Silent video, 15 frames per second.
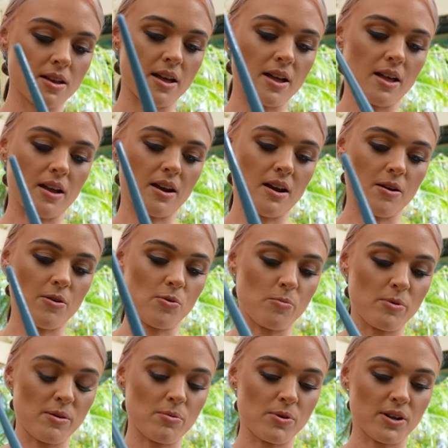And I will
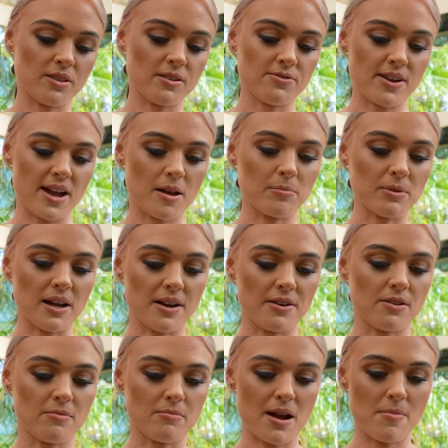be putting the fake blood
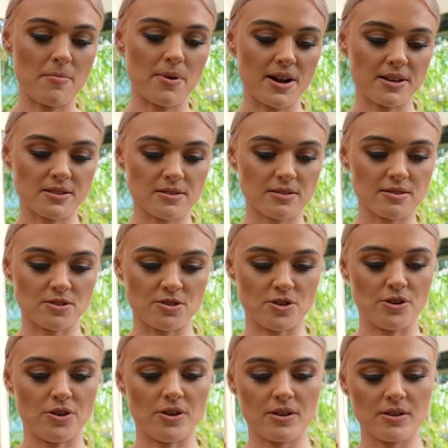on my breasts
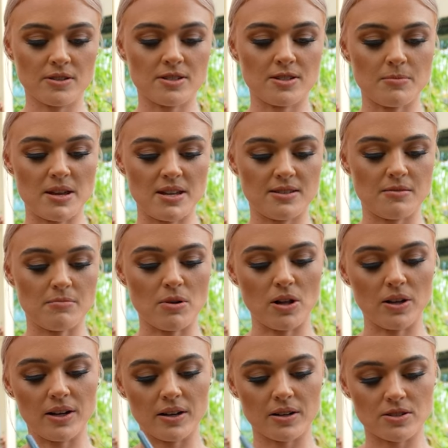to be
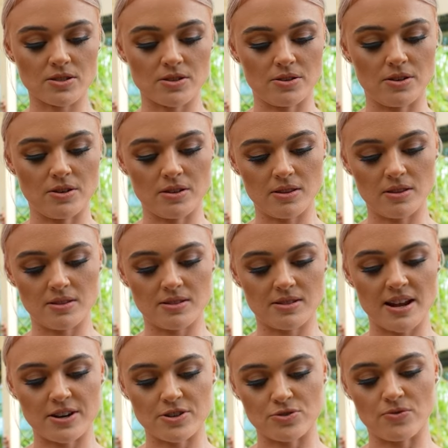symbolic to the
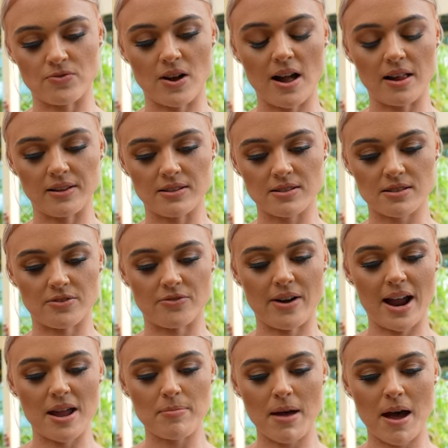sexual violence and
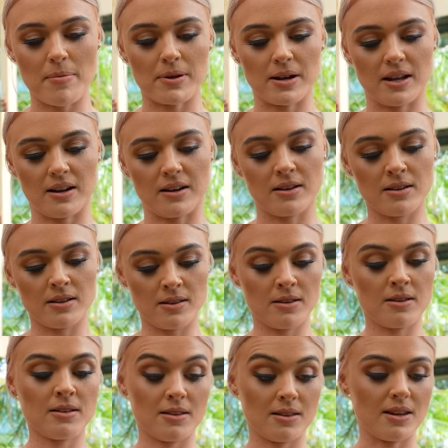rape happening
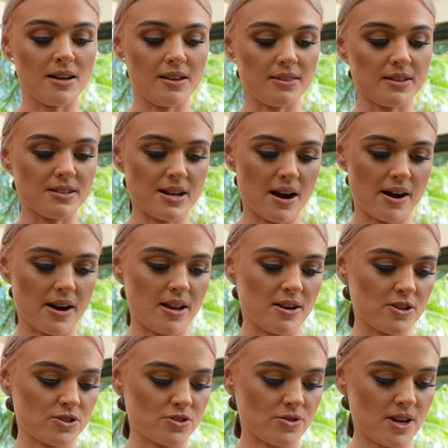in the dairy
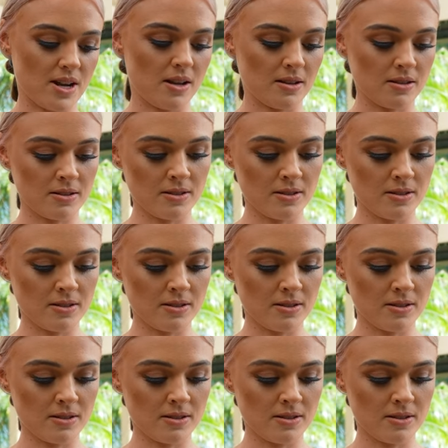industry.